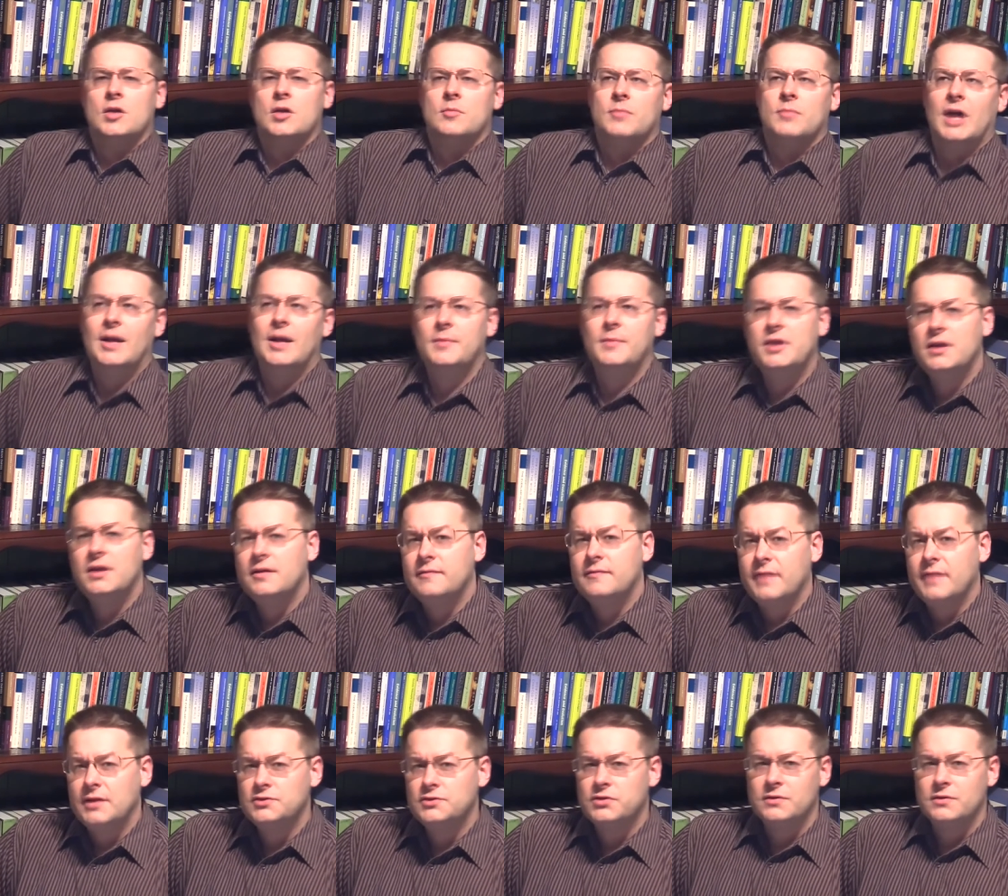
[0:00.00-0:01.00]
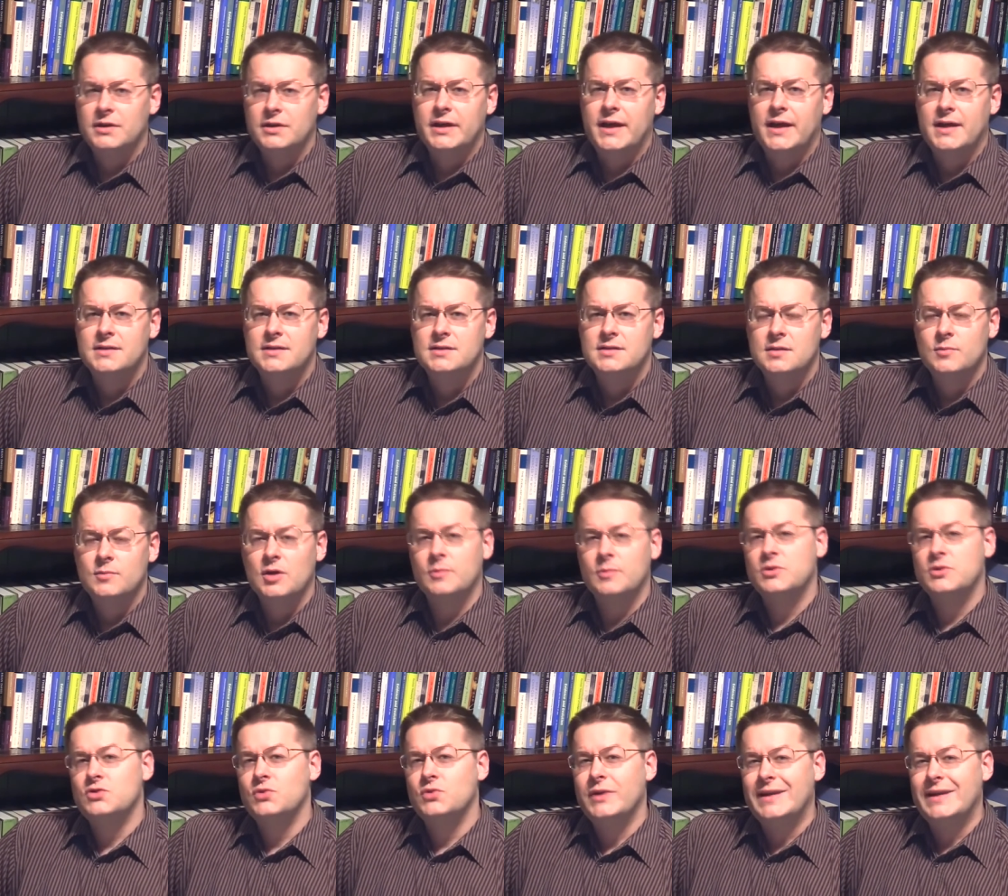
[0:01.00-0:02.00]
Muhammad eventually had somewhere
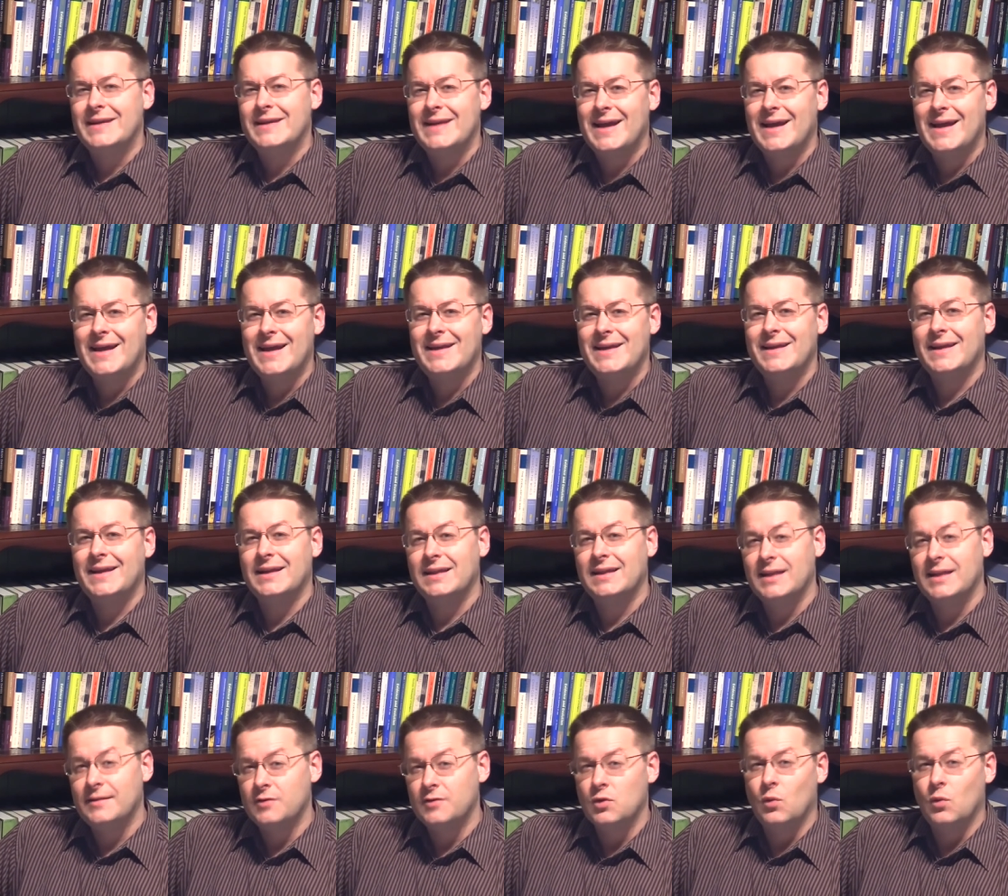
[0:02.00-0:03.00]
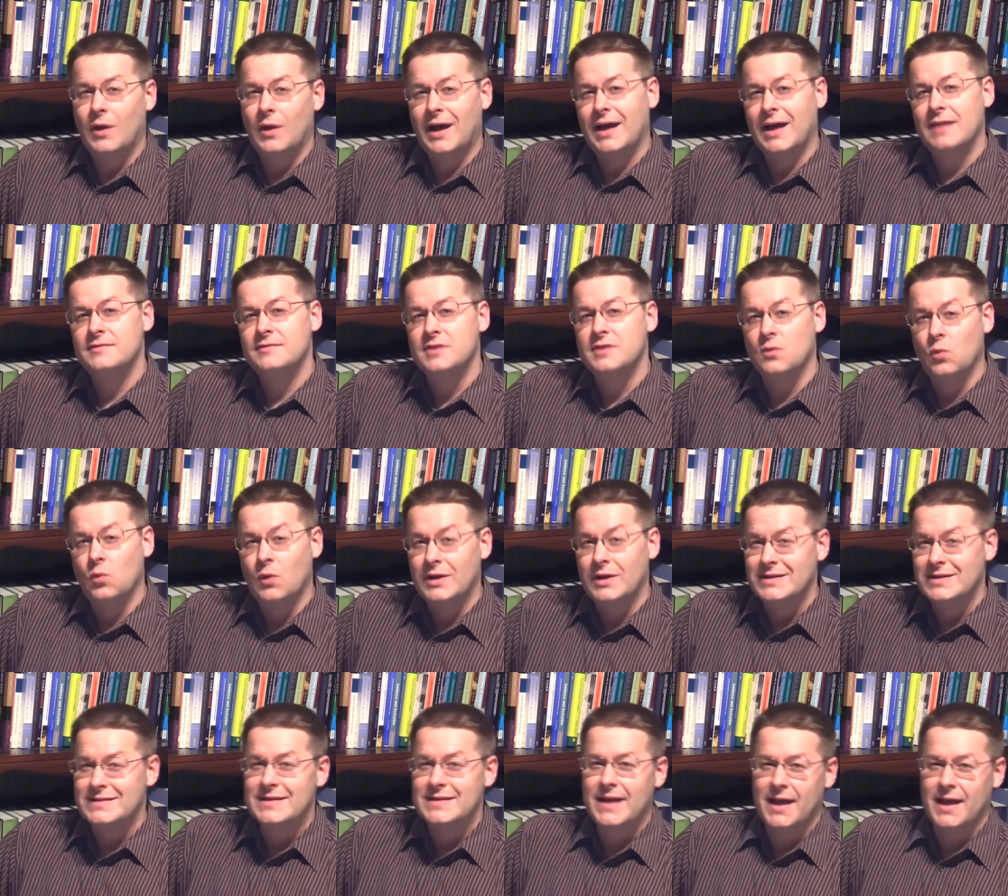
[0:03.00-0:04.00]
between 9 and 11 wives at
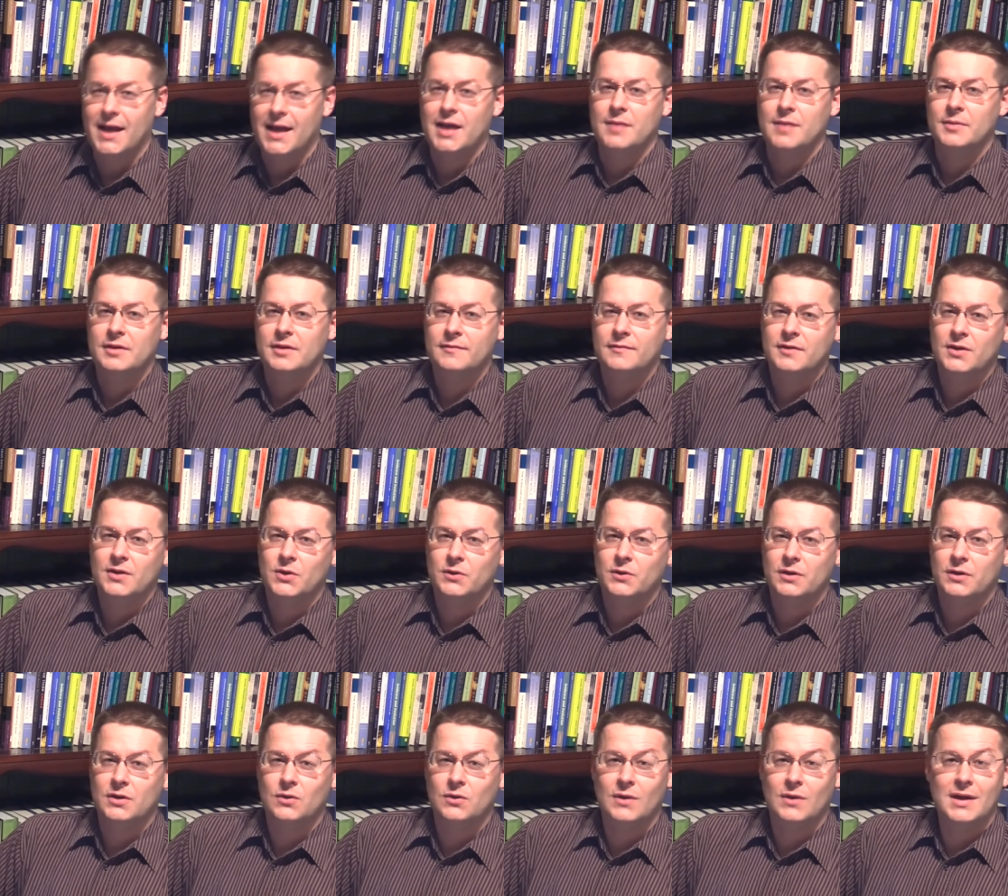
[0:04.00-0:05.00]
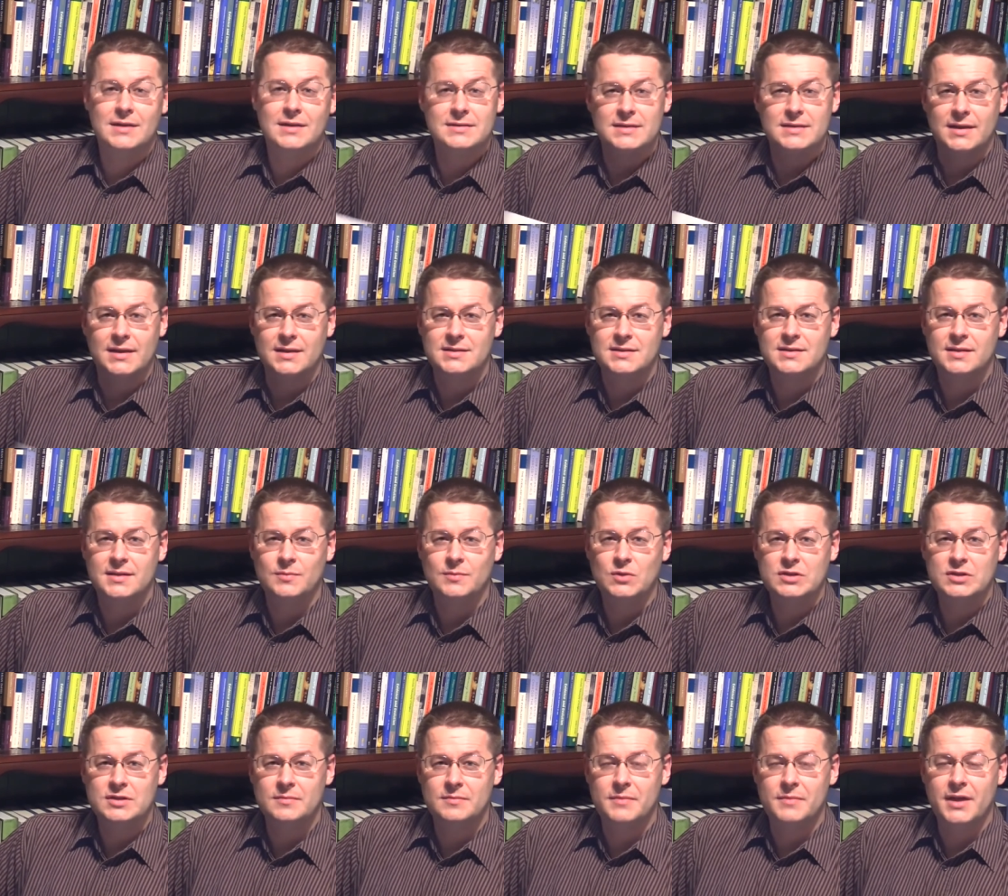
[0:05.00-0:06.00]
one time, even though the Quran says that
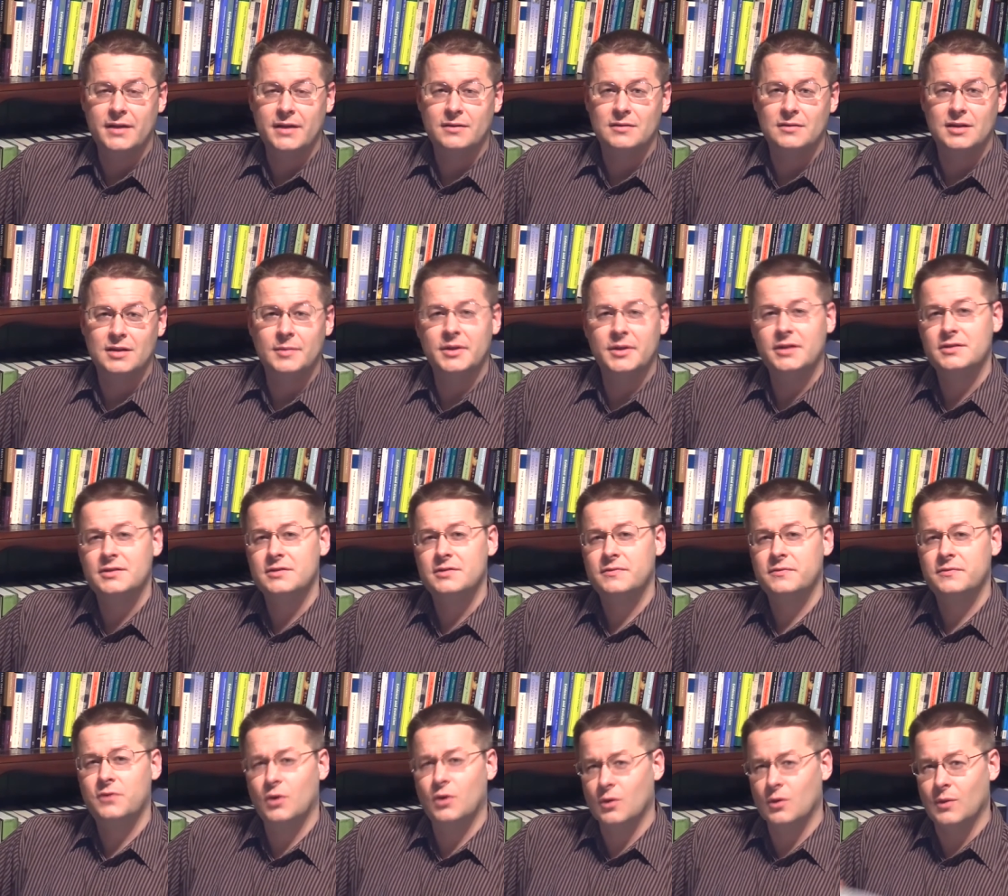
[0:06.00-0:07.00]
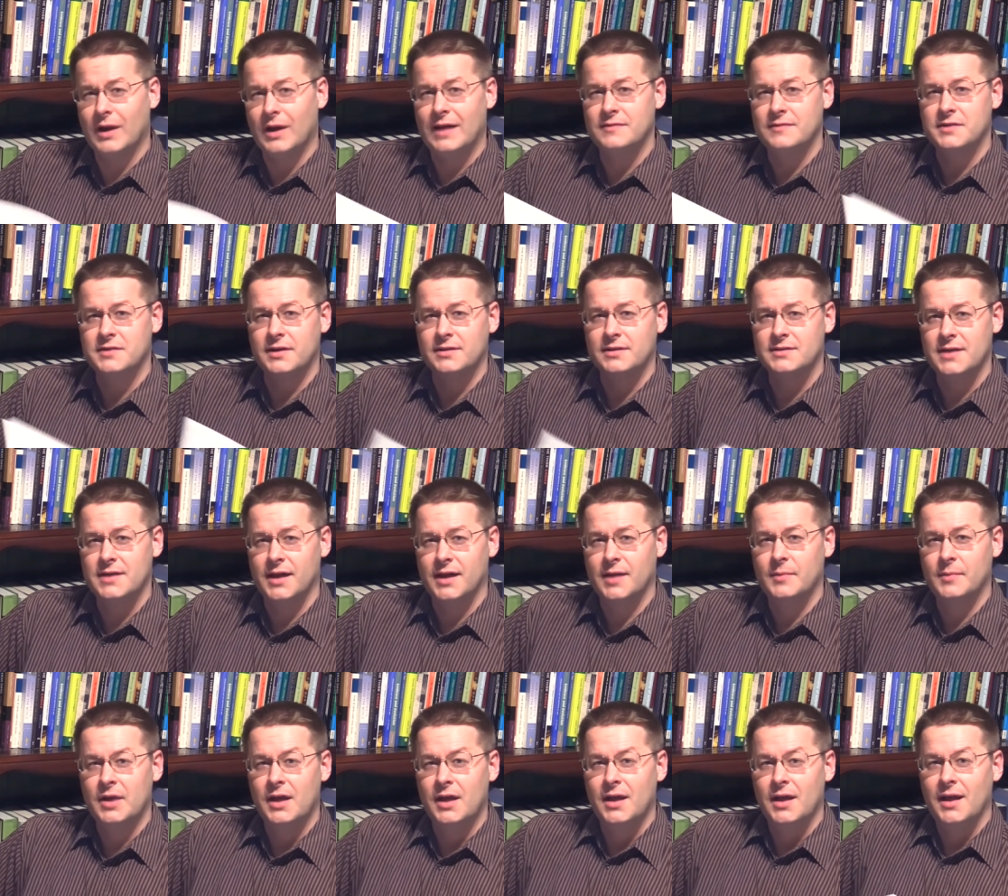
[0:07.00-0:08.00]
Muslim men are limited to four wives at a
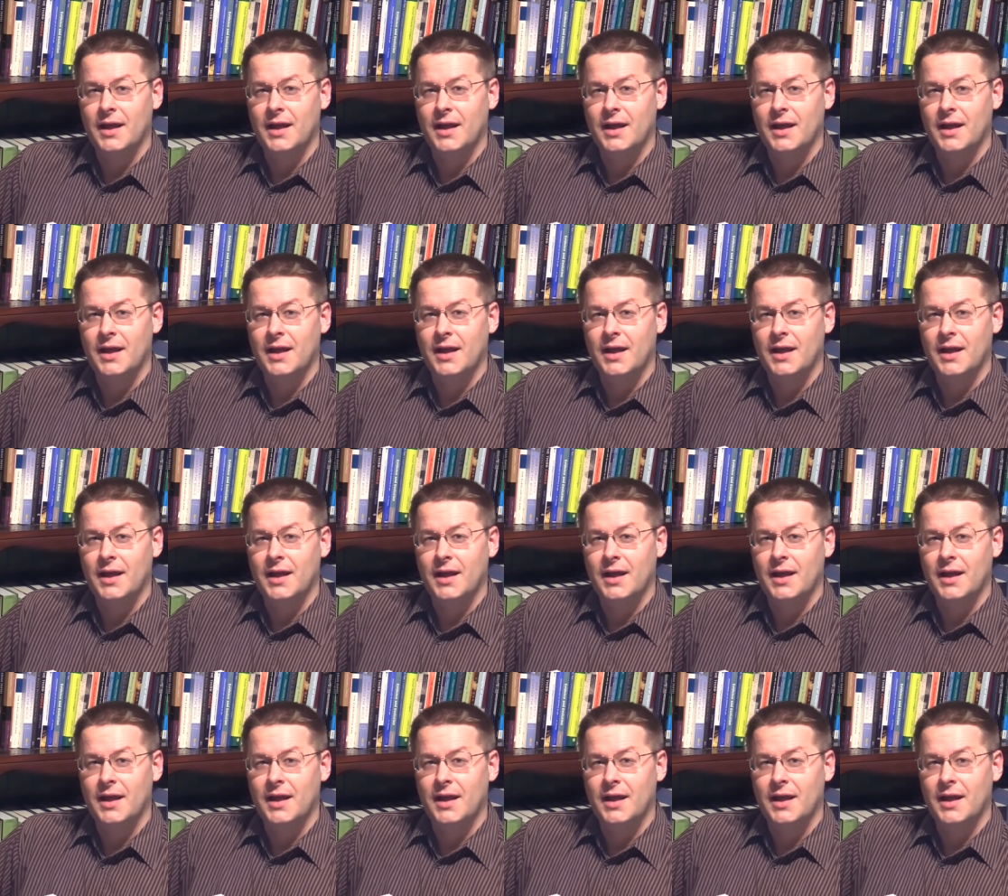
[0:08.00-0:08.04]
time,